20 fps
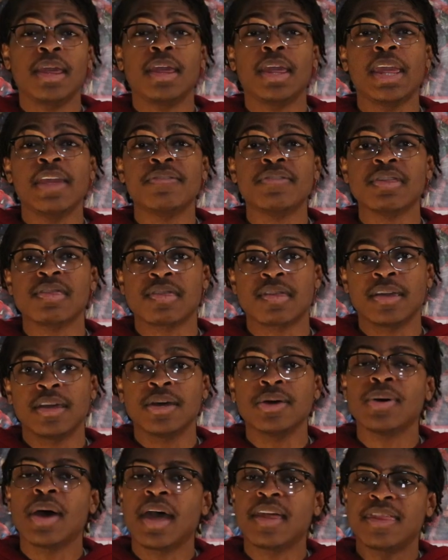Even
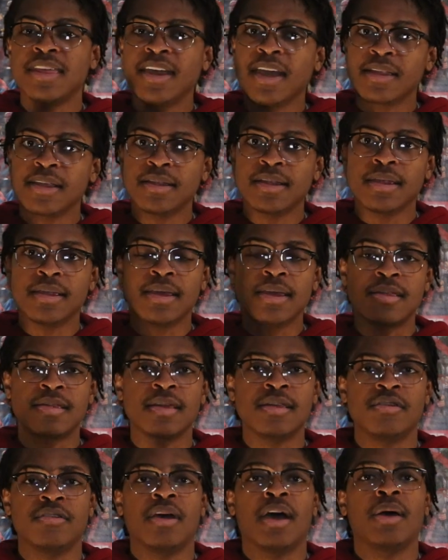still, I think I did a
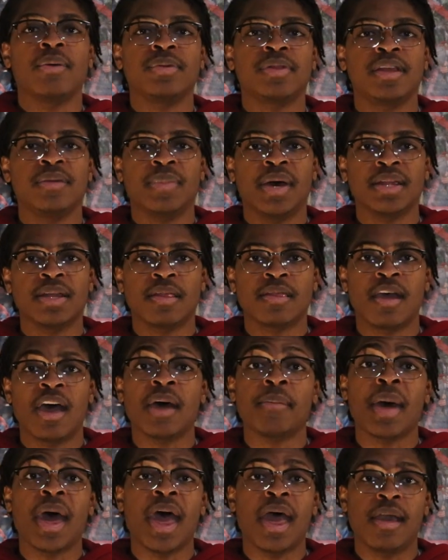decent job with the amount of
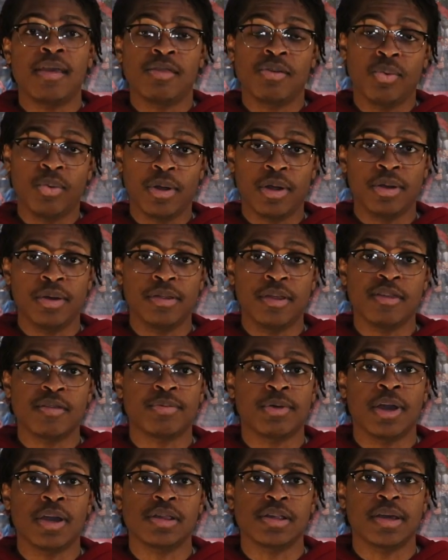time I had to work on this
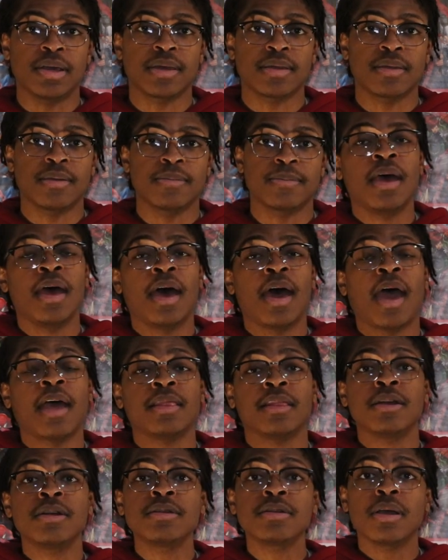project. I
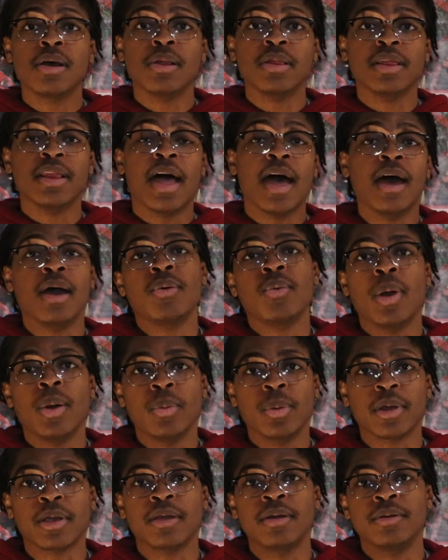learned a lot while
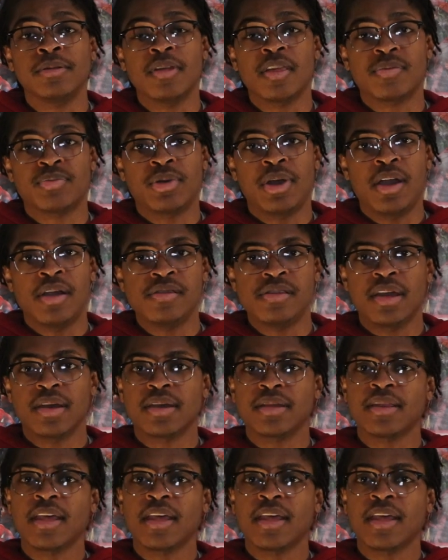working on this project.